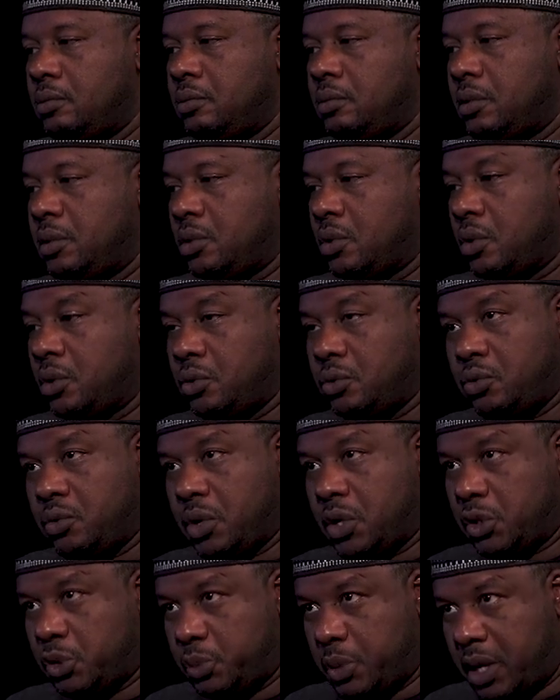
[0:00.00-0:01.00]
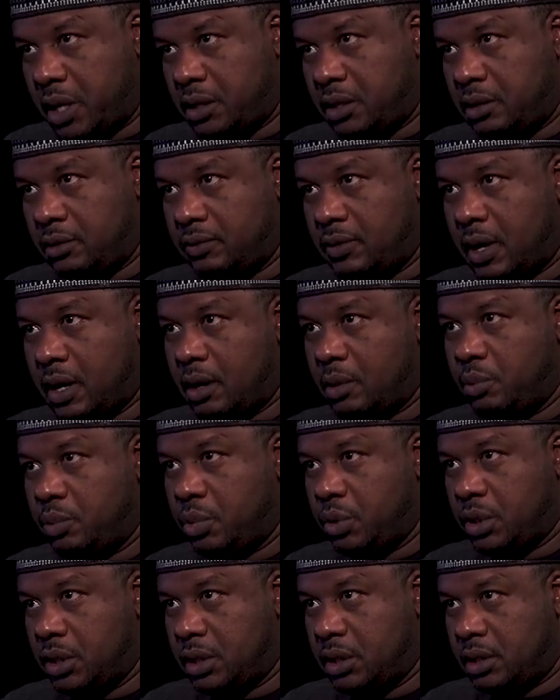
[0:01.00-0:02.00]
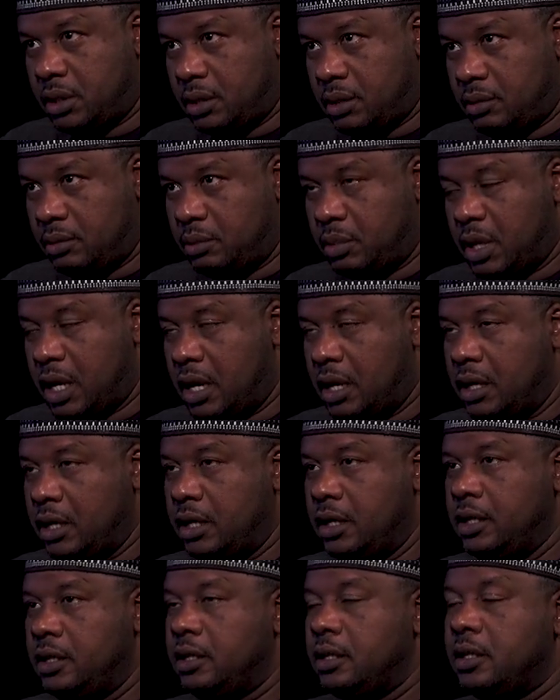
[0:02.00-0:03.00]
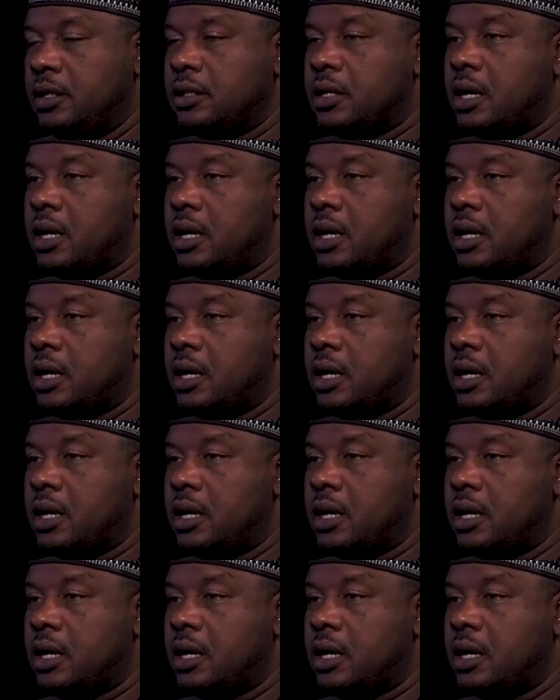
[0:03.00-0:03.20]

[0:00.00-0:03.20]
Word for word: with all due respect, if I can put it plainly, is an